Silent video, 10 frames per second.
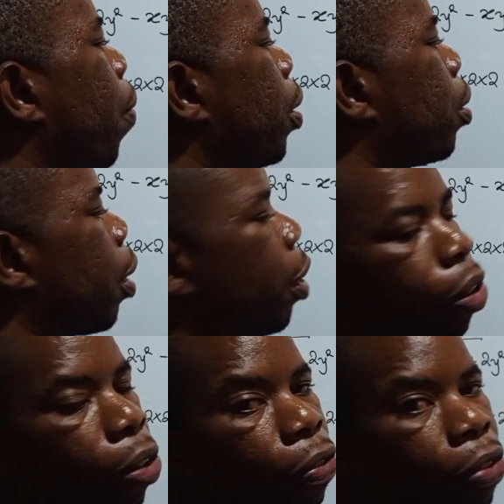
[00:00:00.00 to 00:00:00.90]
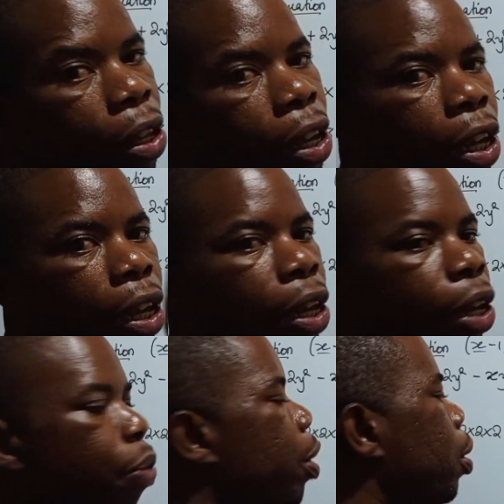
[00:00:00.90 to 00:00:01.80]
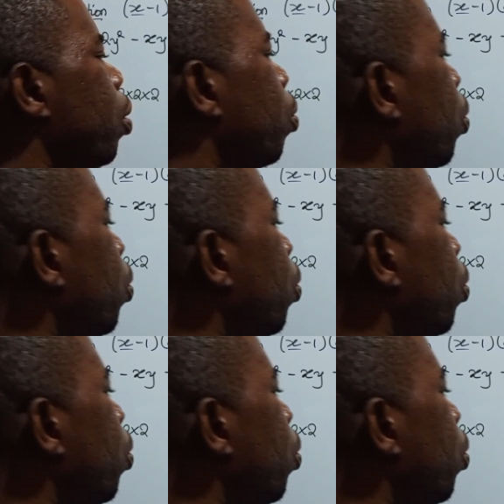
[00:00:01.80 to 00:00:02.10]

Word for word: side of the equation.